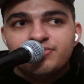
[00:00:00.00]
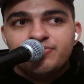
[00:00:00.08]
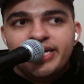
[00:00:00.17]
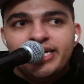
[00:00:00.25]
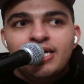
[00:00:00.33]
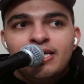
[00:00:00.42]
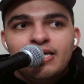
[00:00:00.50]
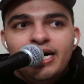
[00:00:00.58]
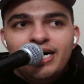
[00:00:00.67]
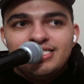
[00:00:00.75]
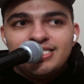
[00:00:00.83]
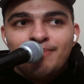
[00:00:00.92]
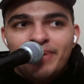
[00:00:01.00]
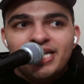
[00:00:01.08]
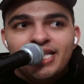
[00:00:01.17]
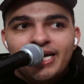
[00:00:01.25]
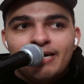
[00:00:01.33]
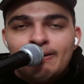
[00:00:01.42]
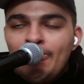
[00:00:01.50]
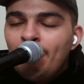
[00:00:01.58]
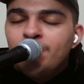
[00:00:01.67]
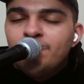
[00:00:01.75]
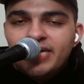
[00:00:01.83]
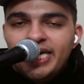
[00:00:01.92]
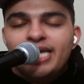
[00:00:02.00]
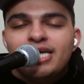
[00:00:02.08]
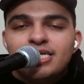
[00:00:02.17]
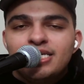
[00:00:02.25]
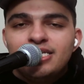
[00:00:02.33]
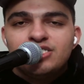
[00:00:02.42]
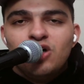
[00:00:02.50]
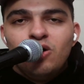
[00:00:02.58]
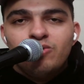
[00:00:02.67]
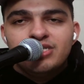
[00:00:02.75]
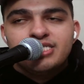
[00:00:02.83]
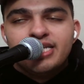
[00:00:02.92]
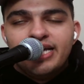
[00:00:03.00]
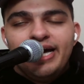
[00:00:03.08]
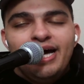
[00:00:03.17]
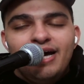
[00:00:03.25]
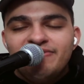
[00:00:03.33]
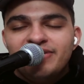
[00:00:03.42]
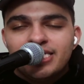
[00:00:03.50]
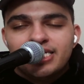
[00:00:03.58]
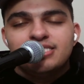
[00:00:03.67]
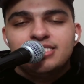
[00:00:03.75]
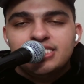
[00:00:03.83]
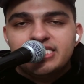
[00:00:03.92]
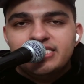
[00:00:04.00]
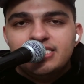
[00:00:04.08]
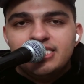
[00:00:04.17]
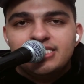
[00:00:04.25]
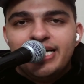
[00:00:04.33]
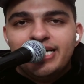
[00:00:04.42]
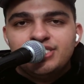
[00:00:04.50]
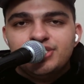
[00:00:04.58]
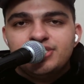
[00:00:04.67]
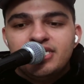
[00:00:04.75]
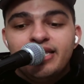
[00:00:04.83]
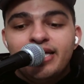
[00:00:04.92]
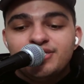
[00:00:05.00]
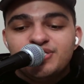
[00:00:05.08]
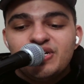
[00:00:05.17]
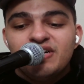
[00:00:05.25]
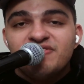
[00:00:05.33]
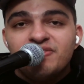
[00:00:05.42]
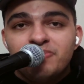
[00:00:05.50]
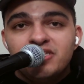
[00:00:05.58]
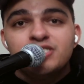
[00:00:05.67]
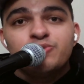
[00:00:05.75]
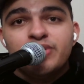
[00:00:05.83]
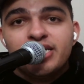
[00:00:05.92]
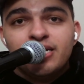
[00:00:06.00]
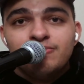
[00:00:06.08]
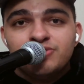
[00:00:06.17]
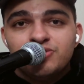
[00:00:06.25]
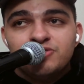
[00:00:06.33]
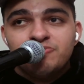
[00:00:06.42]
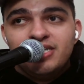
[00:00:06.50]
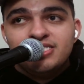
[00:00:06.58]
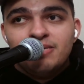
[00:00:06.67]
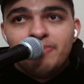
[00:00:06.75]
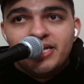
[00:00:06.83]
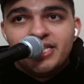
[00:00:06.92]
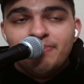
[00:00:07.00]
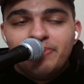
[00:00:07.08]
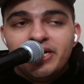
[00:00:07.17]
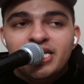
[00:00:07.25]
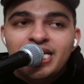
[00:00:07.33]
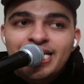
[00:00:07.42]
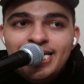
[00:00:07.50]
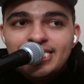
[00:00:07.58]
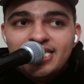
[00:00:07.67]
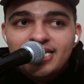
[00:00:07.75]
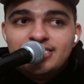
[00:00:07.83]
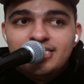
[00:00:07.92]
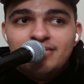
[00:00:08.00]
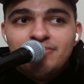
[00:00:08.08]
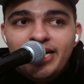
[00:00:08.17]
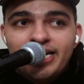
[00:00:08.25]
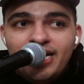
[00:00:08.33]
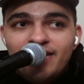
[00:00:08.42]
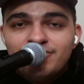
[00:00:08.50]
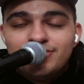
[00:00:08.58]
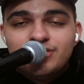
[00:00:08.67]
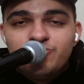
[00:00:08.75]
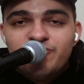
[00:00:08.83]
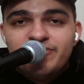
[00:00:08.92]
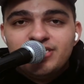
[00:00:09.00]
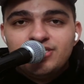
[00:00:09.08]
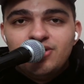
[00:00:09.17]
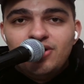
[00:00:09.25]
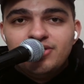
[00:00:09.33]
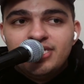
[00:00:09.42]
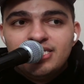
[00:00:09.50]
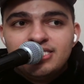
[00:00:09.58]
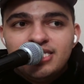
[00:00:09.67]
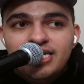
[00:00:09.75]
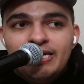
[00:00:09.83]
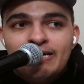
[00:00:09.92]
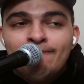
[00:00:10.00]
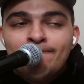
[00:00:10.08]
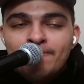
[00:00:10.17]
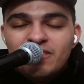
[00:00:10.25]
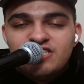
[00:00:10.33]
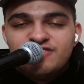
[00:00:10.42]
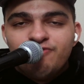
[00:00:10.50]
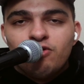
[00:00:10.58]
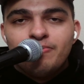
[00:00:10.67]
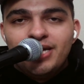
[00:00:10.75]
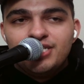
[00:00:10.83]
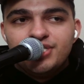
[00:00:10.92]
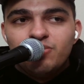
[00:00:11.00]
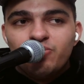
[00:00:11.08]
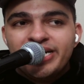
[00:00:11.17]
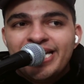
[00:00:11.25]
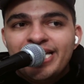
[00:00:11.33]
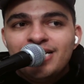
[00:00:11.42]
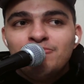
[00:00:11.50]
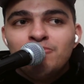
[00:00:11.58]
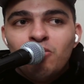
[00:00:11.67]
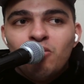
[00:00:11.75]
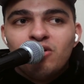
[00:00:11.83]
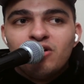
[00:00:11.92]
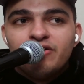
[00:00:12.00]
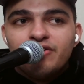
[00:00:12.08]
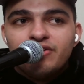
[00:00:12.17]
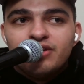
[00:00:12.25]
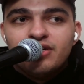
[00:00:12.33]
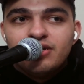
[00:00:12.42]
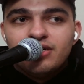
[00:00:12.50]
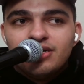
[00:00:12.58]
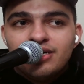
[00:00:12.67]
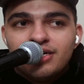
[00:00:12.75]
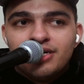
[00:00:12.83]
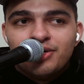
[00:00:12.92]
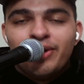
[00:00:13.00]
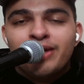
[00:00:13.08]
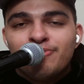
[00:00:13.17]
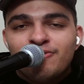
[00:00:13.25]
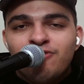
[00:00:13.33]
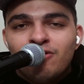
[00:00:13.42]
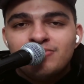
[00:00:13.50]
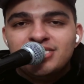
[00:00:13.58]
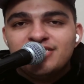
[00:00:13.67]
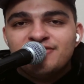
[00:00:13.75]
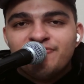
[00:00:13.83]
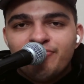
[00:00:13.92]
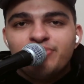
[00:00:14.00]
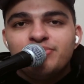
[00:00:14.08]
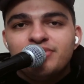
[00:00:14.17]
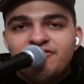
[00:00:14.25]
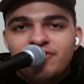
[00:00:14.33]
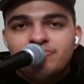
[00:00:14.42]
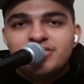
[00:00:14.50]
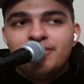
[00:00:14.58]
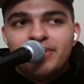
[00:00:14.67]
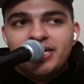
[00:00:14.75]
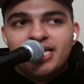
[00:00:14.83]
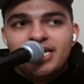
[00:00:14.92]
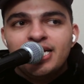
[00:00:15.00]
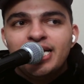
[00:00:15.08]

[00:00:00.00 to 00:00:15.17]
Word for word: right? Uh, Dembele hey, he's always going to have inconsistencies. That's just the nature of the beast when it comes to Ousmane Dembele. But it does seem like ever since we've installed this uh, this formation, we're getting more great performances frequently from Dembele,